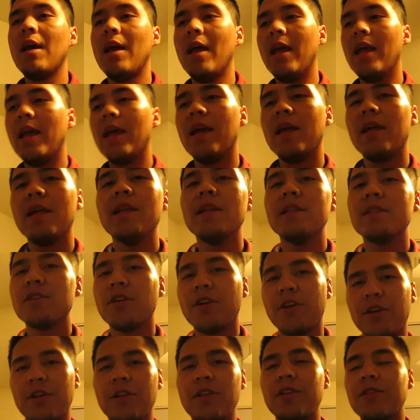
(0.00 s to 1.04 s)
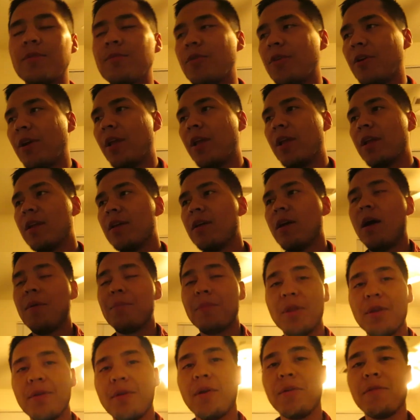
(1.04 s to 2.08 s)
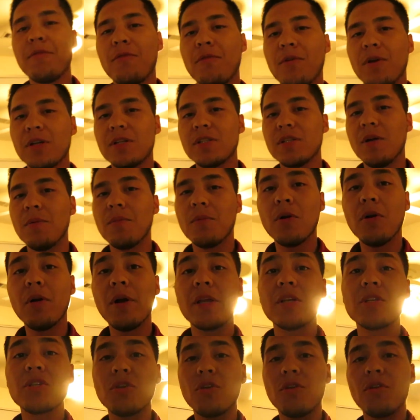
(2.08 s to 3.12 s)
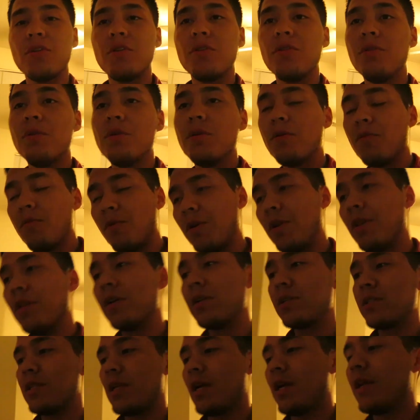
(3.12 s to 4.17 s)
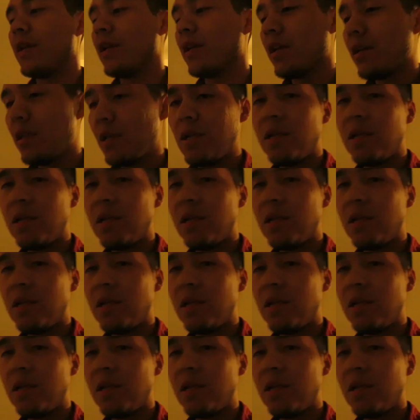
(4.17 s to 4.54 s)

and it's early in the morning. I'm getting ready for work, so I'm gonna go ahead and show you what it looks like